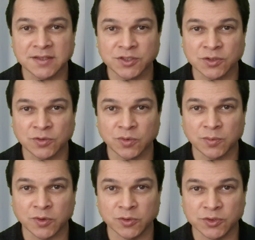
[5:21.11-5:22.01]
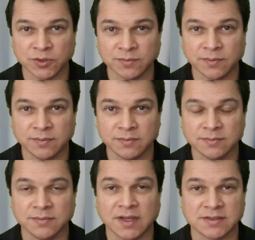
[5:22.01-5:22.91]
attention to evolution.
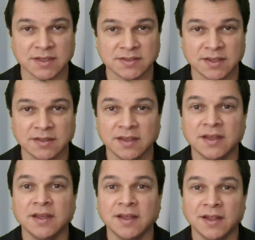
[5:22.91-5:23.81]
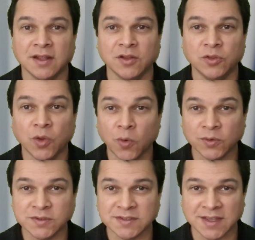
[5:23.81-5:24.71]
As I said,
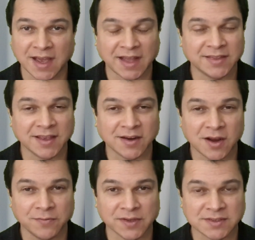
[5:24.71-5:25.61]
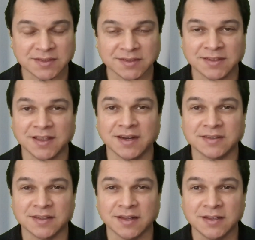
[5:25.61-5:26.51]
notes and the graphics, they
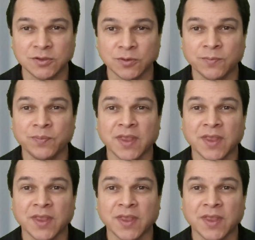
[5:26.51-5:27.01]
are telling you